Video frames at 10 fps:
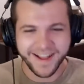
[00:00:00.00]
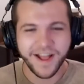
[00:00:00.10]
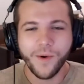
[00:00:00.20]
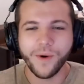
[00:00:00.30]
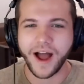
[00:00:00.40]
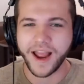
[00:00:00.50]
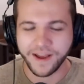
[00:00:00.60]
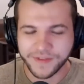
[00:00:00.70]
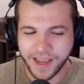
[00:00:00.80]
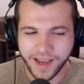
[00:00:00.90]
Well, I
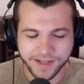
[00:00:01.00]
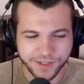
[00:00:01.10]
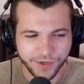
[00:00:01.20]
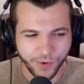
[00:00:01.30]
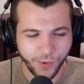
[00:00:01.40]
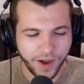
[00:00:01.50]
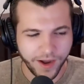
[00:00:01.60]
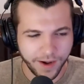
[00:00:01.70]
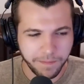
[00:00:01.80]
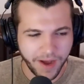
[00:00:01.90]
have to ask too,
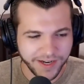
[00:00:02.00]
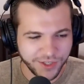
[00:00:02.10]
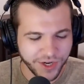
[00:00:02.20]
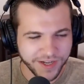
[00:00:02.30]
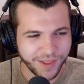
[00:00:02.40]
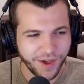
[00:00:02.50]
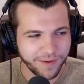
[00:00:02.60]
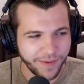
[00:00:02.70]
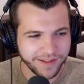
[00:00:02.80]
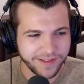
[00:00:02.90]
I just
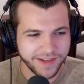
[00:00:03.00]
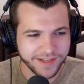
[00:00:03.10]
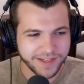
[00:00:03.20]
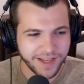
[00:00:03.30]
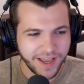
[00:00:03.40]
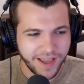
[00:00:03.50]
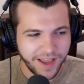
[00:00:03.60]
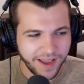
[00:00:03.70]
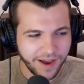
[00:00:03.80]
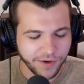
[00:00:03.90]
thought about this.
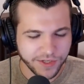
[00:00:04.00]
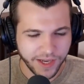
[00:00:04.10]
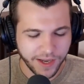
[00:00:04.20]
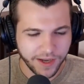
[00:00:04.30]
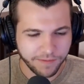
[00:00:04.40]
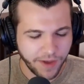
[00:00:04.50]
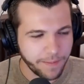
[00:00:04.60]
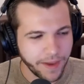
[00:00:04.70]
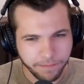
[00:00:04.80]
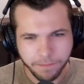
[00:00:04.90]
I was like,
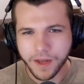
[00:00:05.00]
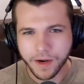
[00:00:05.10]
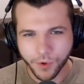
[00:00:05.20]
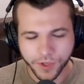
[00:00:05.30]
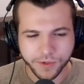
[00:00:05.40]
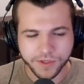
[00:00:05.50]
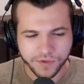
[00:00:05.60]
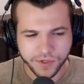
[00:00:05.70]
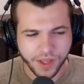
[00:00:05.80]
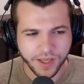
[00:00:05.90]
I make minimal notes
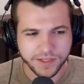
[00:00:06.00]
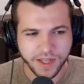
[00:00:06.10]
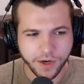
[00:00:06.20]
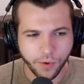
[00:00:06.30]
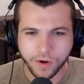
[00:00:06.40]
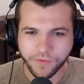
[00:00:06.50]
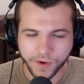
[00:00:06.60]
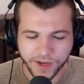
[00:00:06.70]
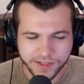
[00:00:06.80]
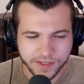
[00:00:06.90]
of just things that I don't want to
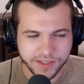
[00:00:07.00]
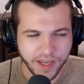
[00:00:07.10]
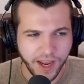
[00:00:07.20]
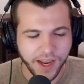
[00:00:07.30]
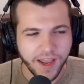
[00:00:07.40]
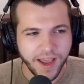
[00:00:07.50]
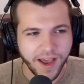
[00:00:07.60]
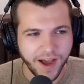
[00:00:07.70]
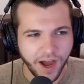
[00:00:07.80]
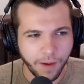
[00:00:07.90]
forget to say.
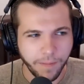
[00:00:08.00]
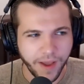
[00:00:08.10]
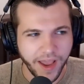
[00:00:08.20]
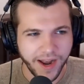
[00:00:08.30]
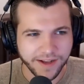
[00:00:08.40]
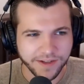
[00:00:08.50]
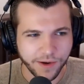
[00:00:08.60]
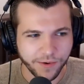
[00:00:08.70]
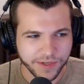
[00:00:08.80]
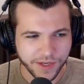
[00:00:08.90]
And as
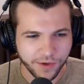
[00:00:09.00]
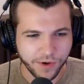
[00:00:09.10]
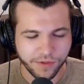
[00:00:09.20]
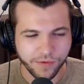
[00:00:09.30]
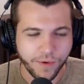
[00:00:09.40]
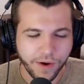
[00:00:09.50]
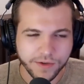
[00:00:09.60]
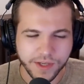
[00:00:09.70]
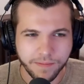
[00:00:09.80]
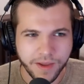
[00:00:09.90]
I was like going through, I
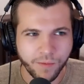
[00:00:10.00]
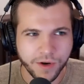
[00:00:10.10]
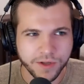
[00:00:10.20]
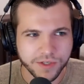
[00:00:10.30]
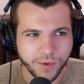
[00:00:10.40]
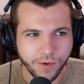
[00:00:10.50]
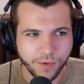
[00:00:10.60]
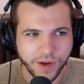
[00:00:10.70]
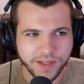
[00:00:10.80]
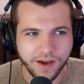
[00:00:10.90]
was like, man, what else do I
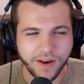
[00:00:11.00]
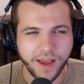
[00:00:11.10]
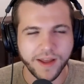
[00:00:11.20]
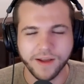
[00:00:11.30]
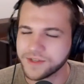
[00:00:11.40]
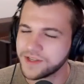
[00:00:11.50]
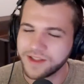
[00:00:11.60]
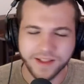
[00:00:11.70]
want to write down? And I was